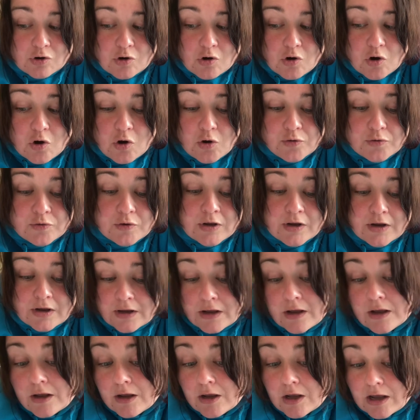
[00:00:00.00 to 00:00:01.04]
on
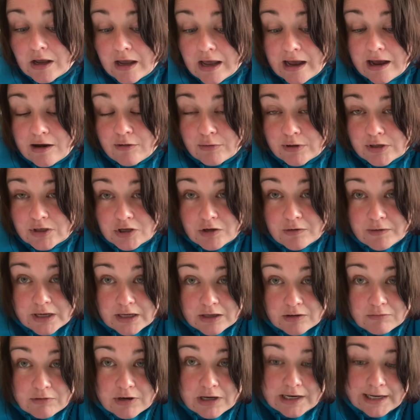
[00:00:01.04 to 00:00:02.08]
how we're
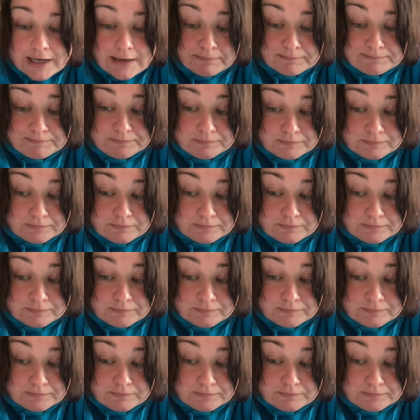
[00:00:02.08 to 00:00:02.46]
doing, really.